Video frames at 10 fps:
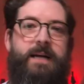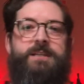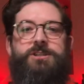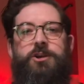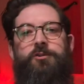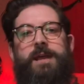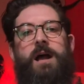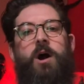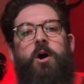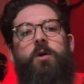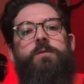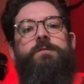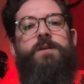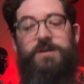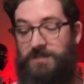to create a whole
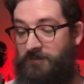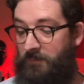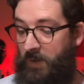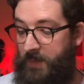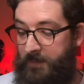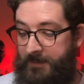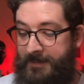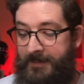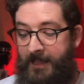version of the Bible.